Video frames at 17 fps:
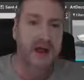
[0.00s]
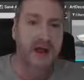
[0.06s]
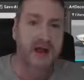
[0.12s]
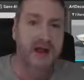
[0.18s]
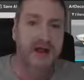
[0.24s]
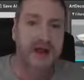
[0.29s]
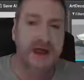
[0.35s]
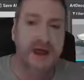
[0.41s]

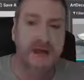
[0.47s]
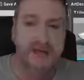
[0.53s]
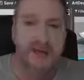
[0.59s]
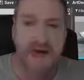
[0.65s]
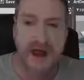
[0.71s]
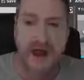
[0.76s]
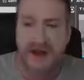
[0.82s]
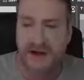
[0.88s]
And I
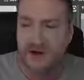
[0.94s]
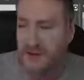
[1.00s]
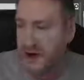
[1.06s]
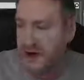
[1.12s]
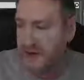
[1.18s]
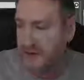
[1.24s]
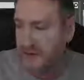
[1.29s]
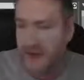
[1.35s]
have created
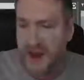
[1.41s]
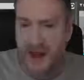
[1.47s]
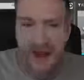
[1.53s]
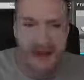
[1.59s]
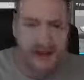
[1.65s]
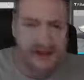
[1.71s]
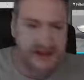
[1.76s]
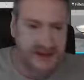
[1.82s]
one in
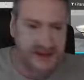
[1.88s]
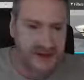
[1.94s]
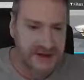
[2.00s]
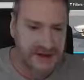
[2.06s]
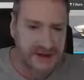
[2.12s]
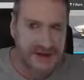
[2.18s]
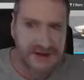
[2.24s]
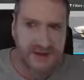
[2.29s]
Max. Let me
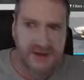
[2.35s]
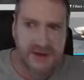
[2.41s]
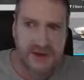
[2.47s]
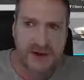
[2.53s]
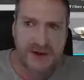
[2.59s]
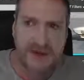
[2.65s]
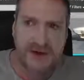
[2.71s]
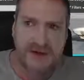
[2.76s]
just jump
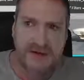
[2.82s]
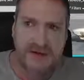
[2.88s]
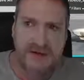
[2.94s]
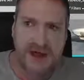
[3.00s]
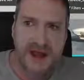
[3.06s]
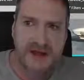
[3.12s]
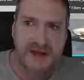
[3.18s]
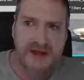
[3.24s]
quickly into
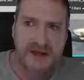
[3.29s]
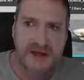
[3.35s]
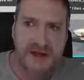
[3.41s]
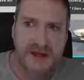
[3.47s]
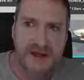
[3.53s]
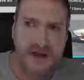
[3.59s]
Max.